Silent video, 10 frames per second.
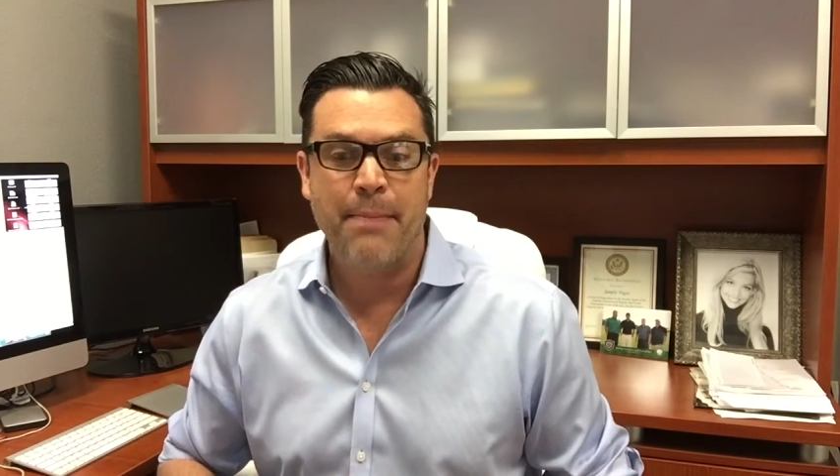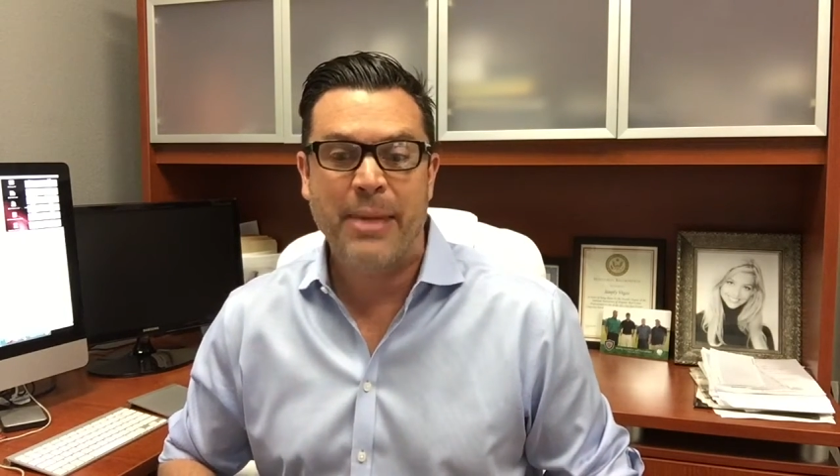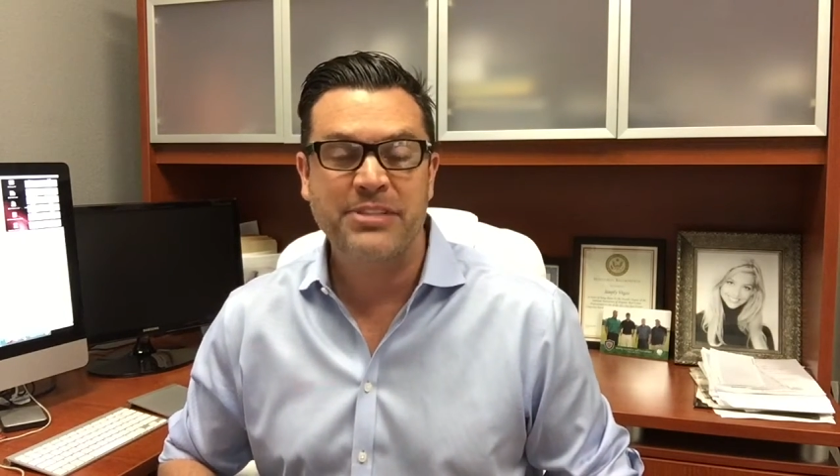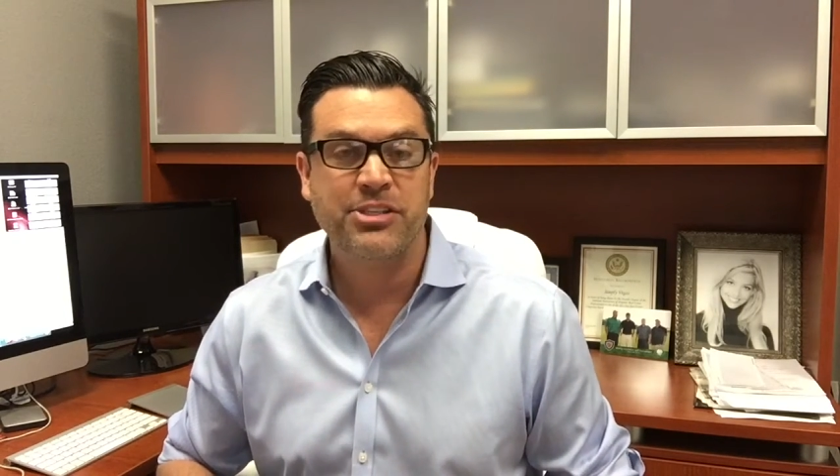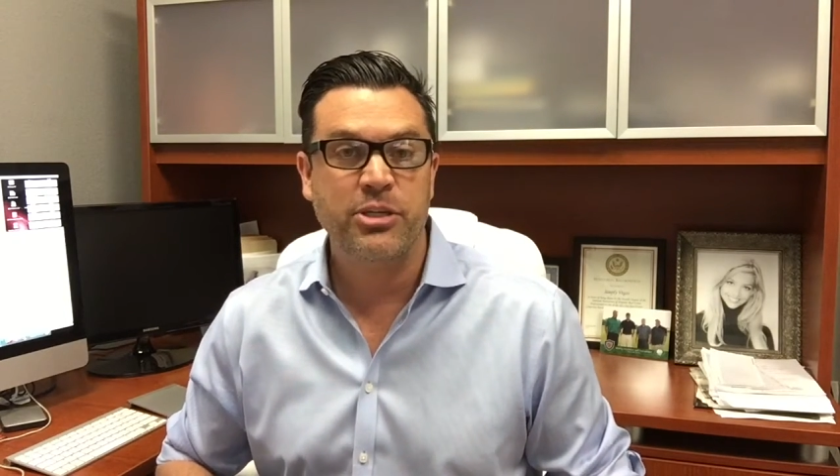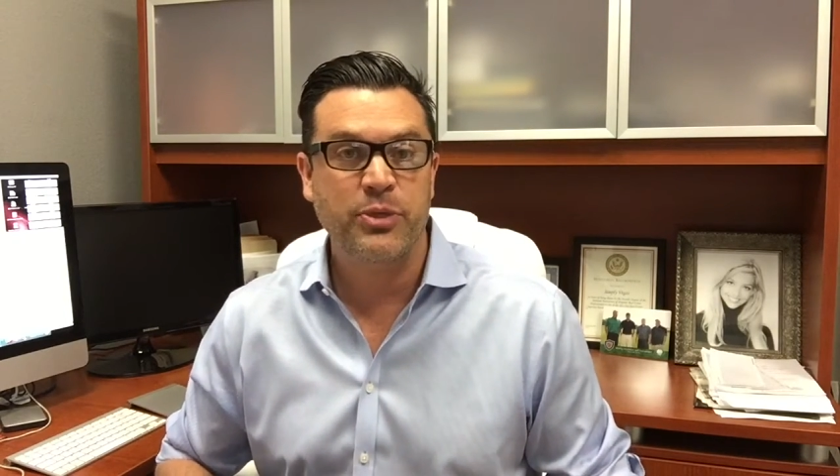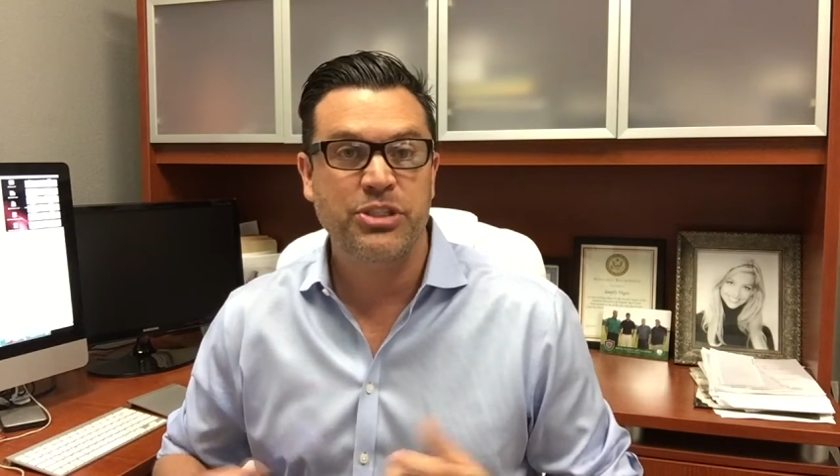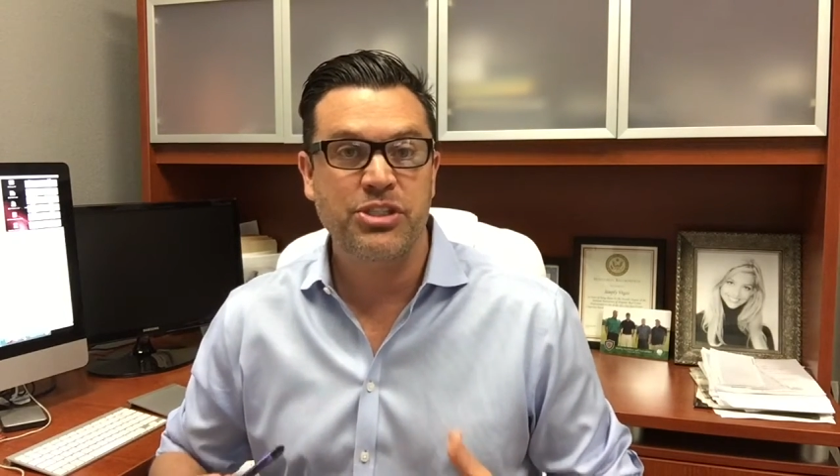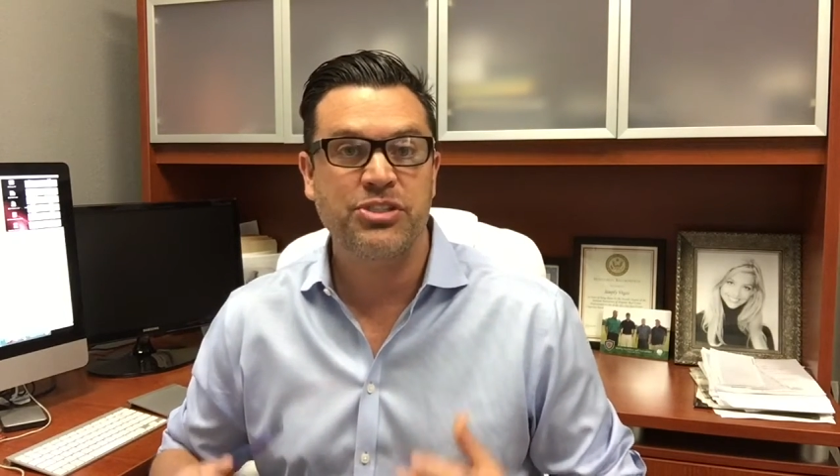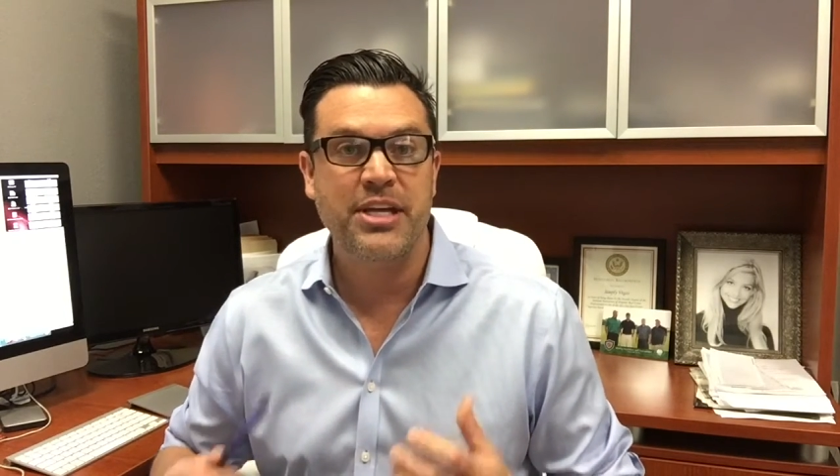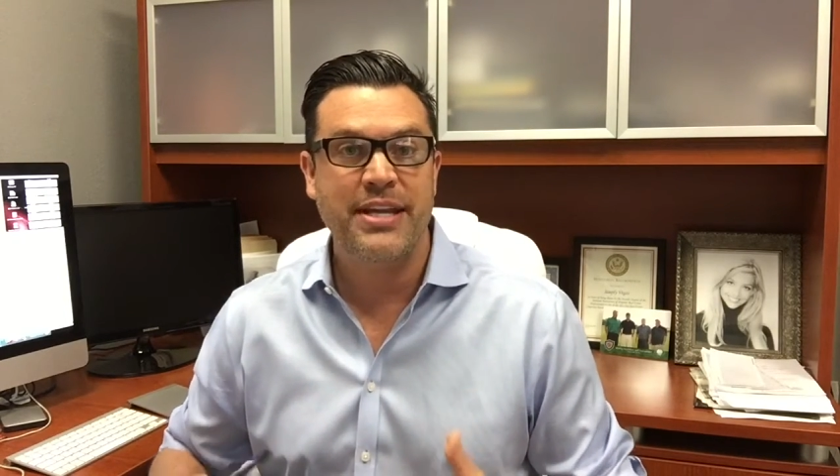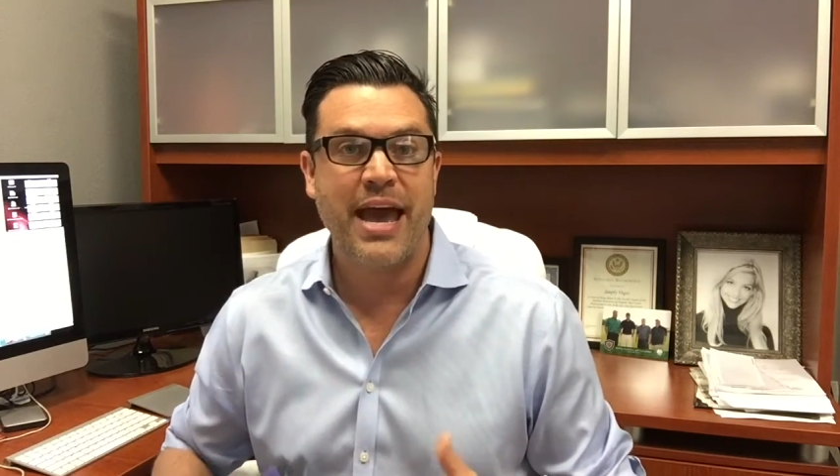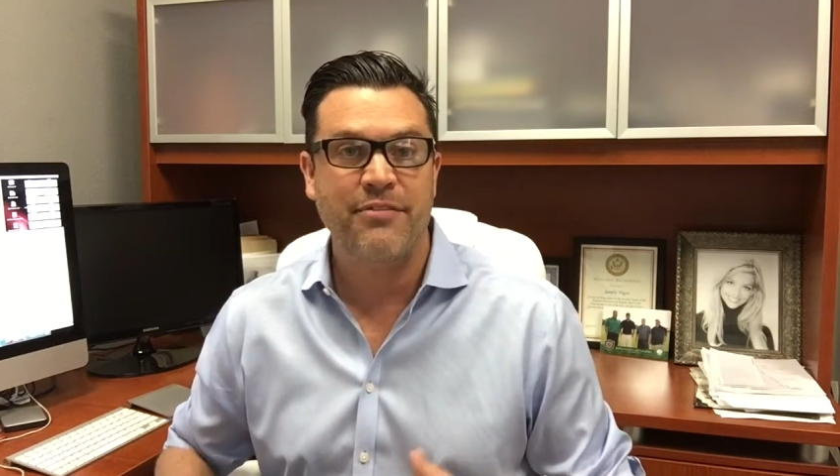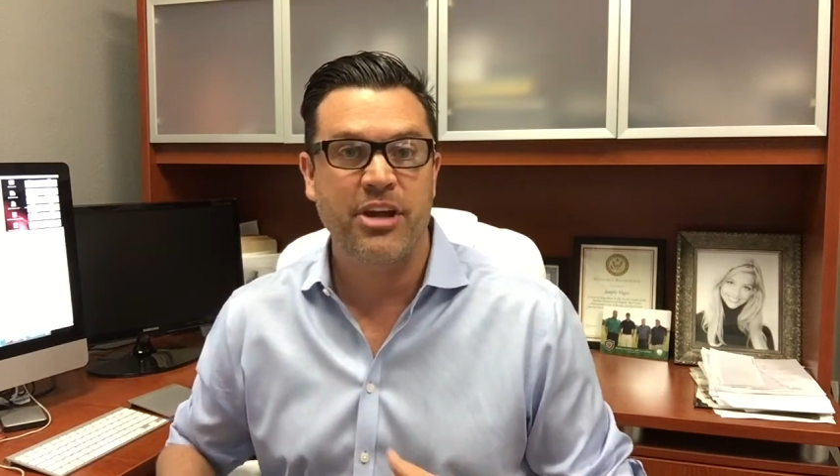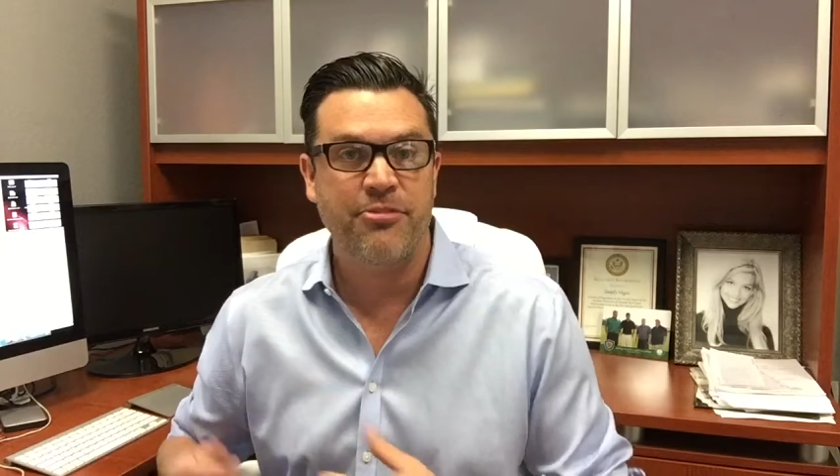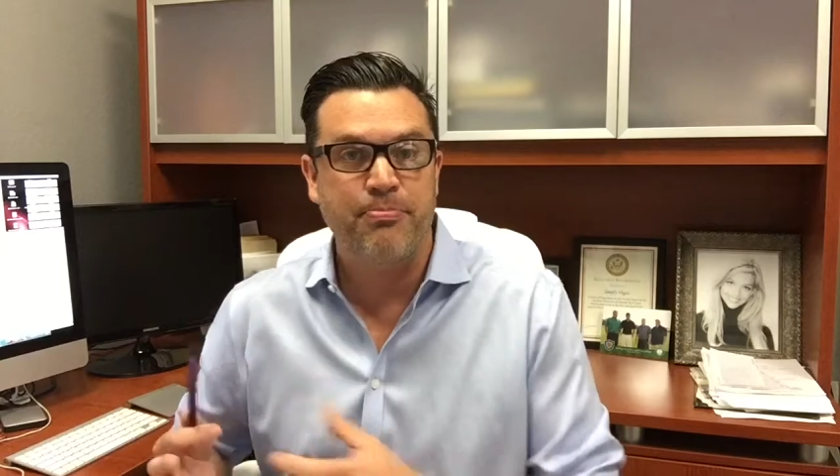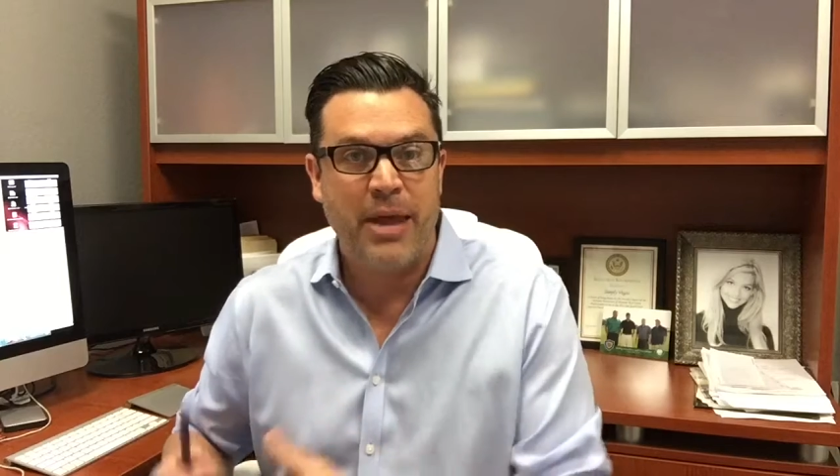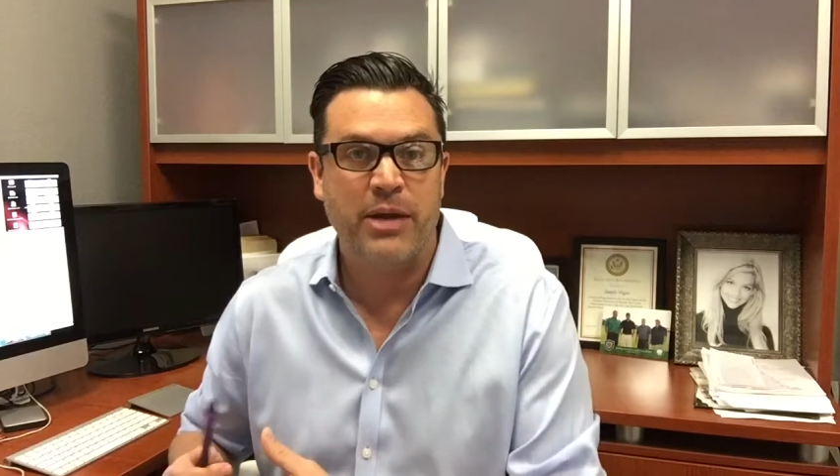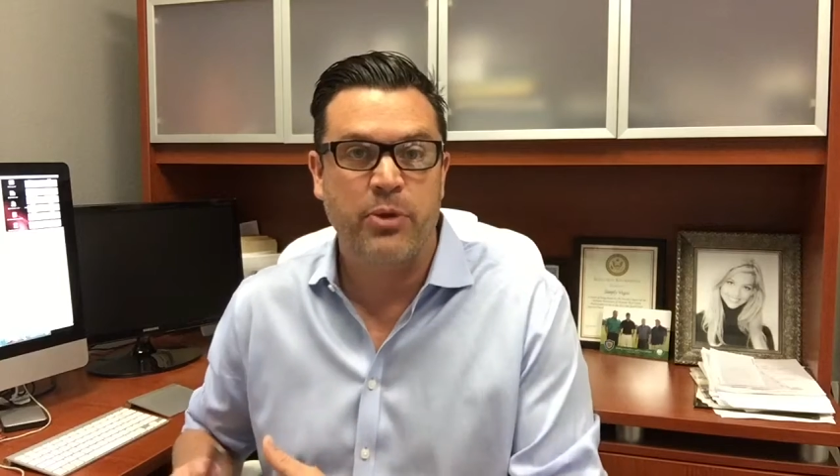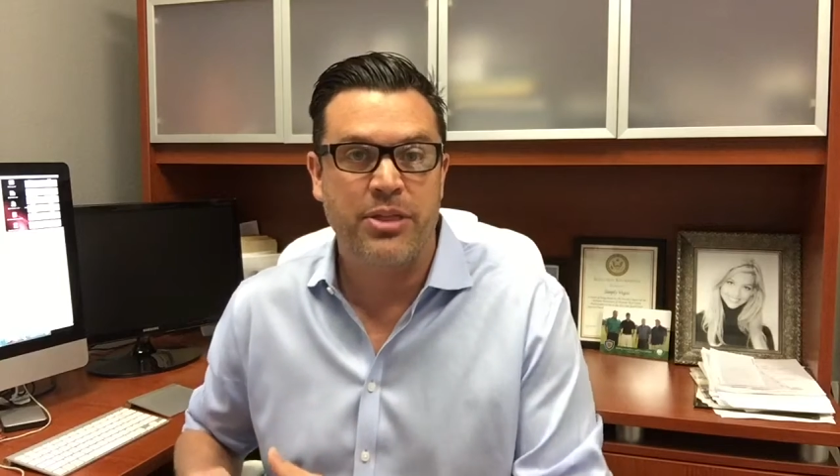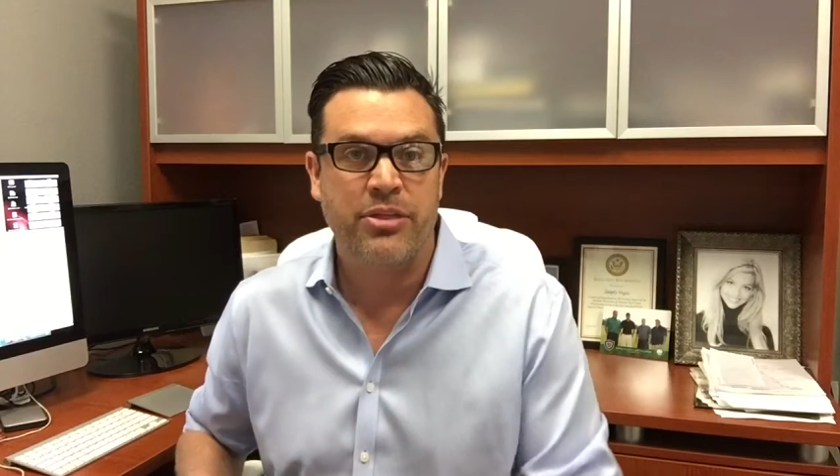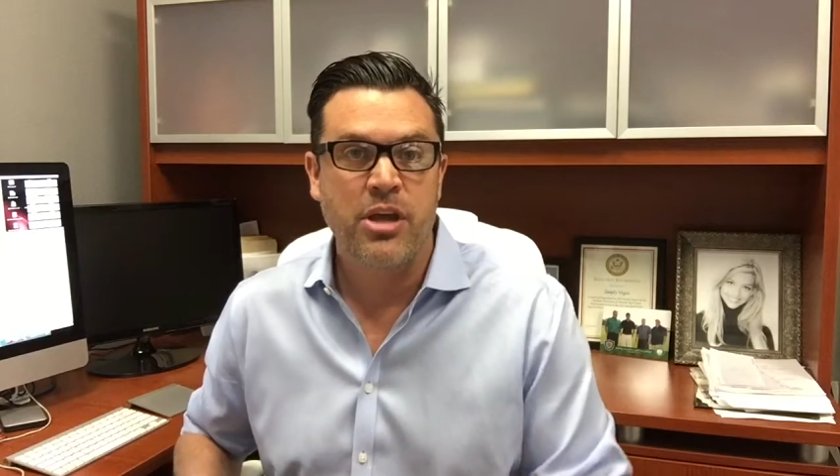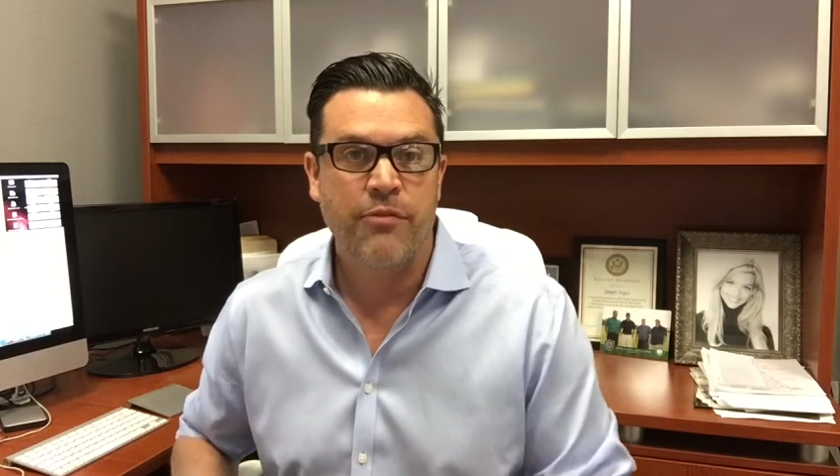Basically, we just didn't have enough bandwidth